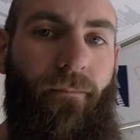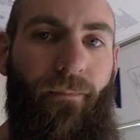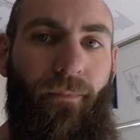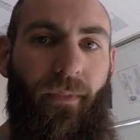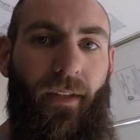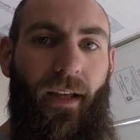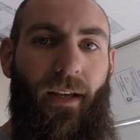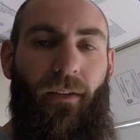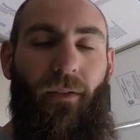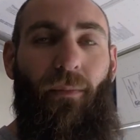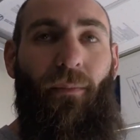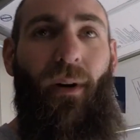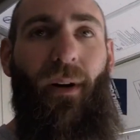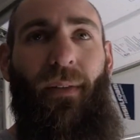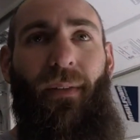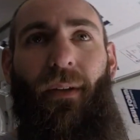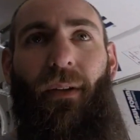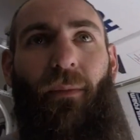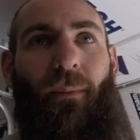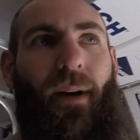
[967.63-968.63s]
Next
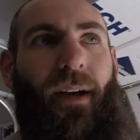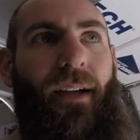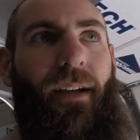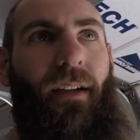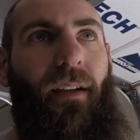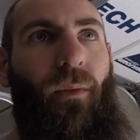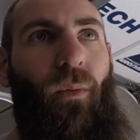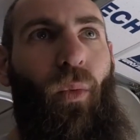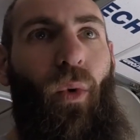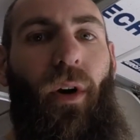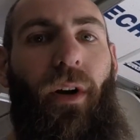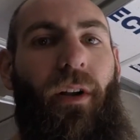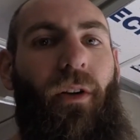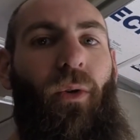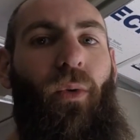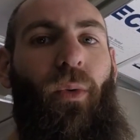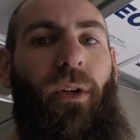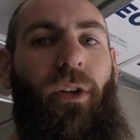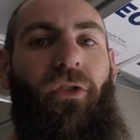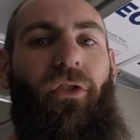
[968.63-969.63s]
month is my one and
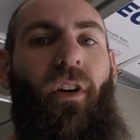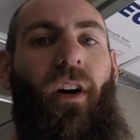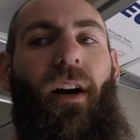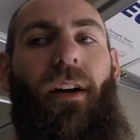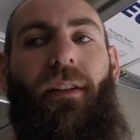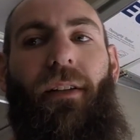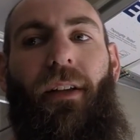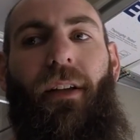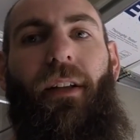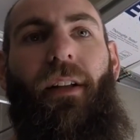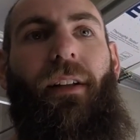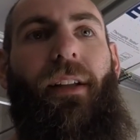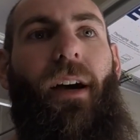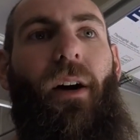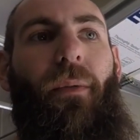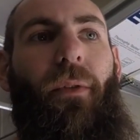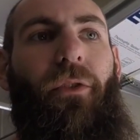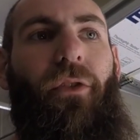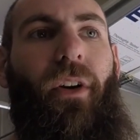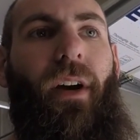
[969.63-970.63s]
only shot to get it
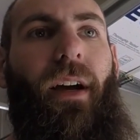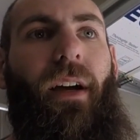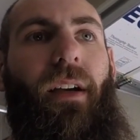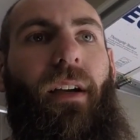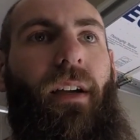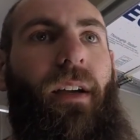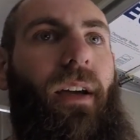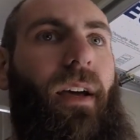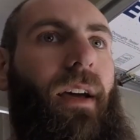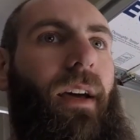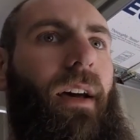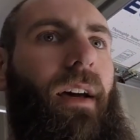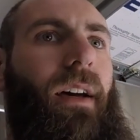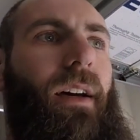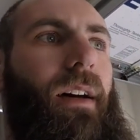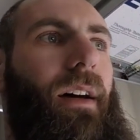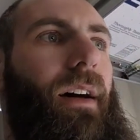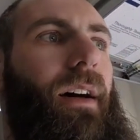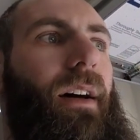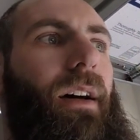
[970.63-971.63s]
down the track
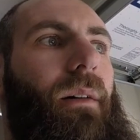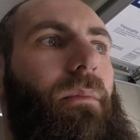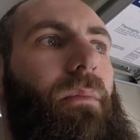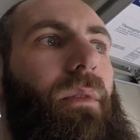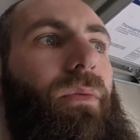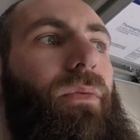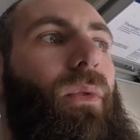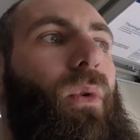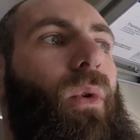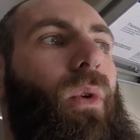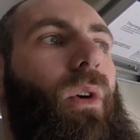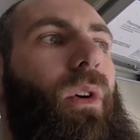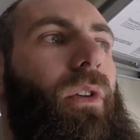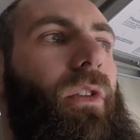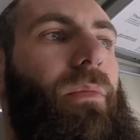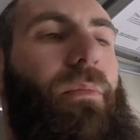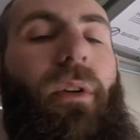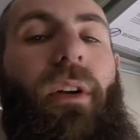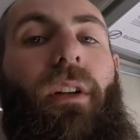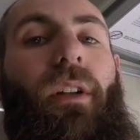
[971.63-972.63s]
before
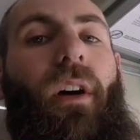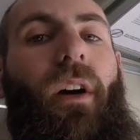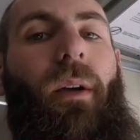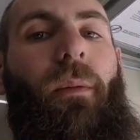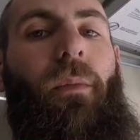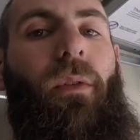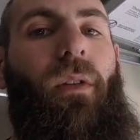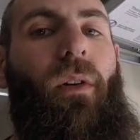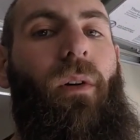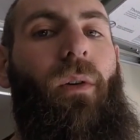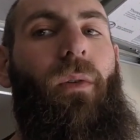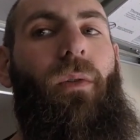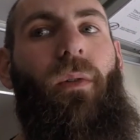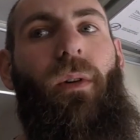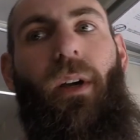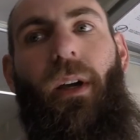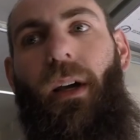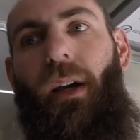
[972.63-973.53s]
springtime. So